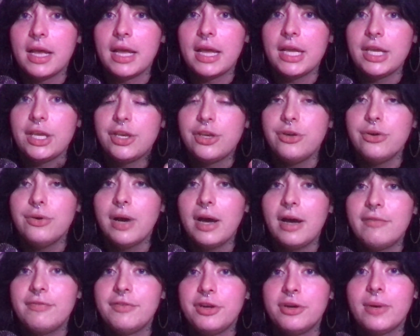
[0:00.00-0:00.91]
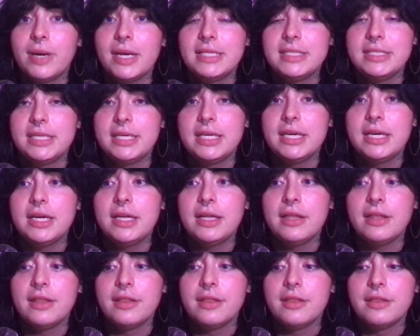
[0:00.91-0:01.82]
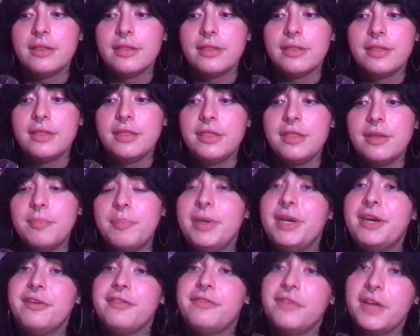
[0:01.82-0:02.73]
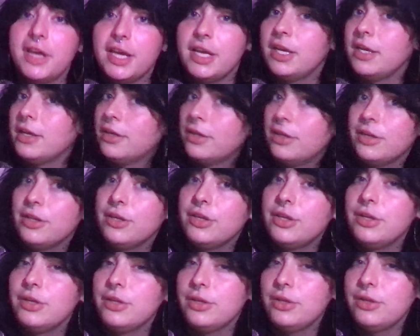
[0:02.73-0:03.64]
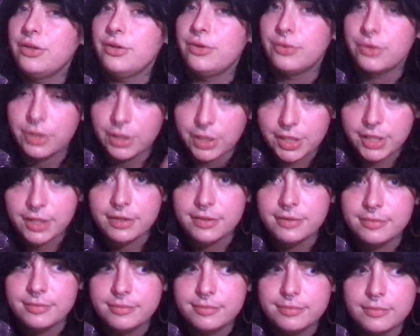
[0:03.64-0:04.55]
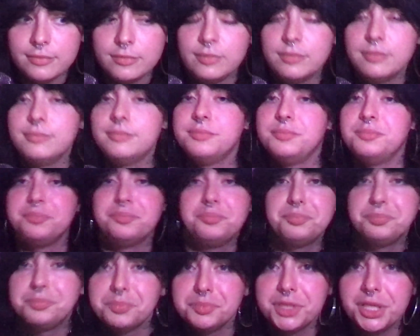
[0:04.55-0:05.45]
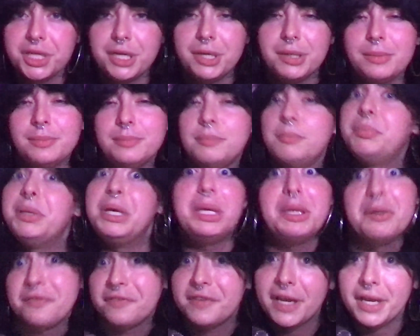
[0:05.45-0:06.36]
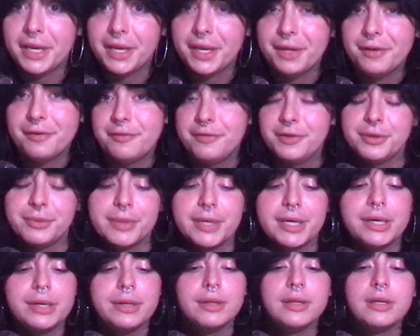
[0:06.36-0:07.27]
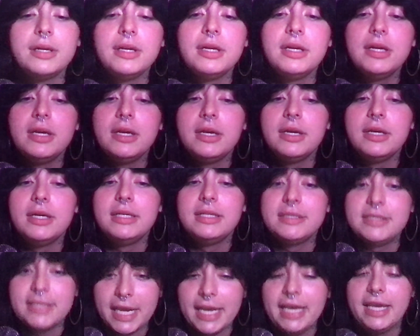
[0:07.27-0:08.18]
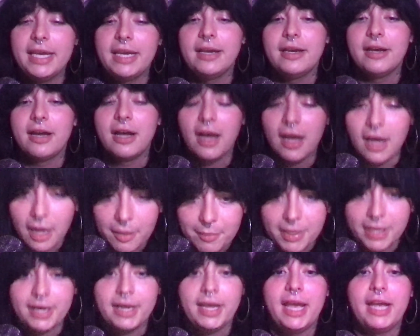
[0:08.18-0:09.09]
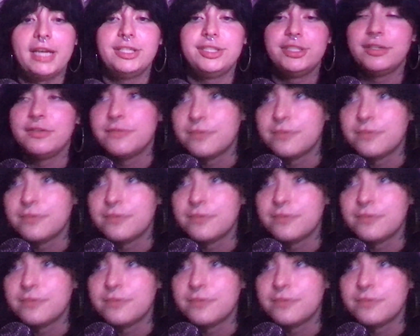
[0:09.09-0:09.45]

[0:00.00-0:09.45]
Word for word: you have no idea the benefit you could, you know, benefit, if you will, taking a medication